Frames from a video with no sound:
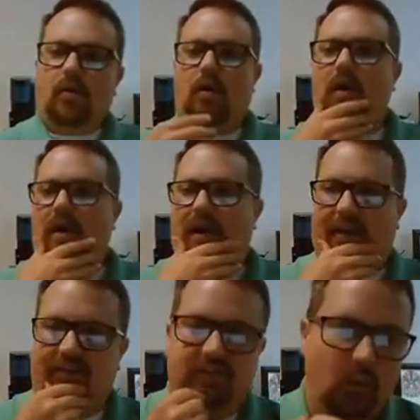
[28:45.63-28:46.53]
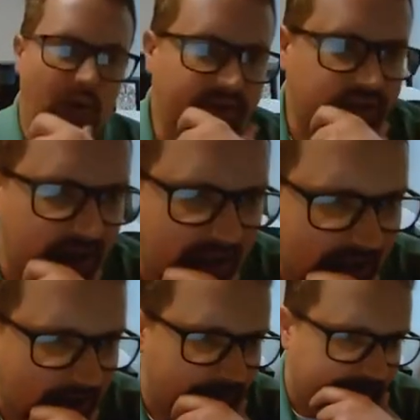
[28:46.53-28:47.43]
Alright, so what's going to
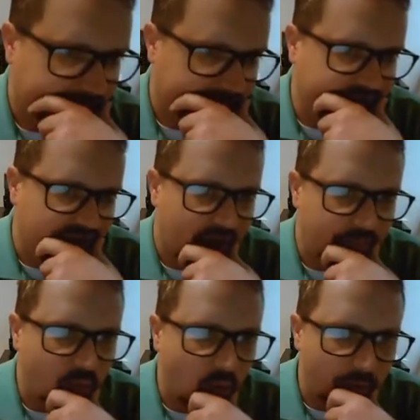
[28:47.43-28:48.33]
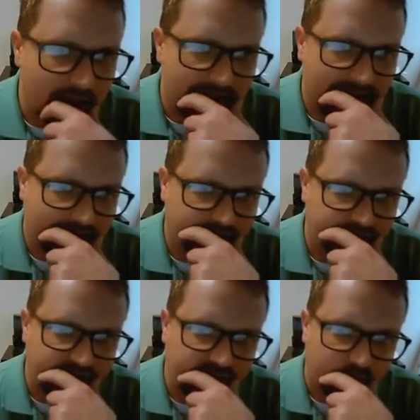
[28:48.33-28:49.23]
happen is the abnormal
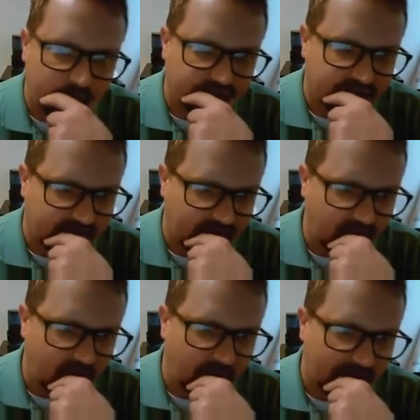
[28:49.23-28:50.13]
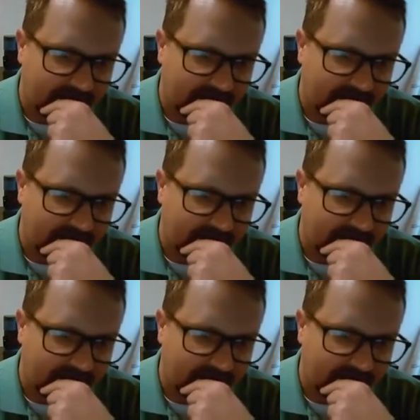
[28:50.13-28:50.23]
antigen gets presented on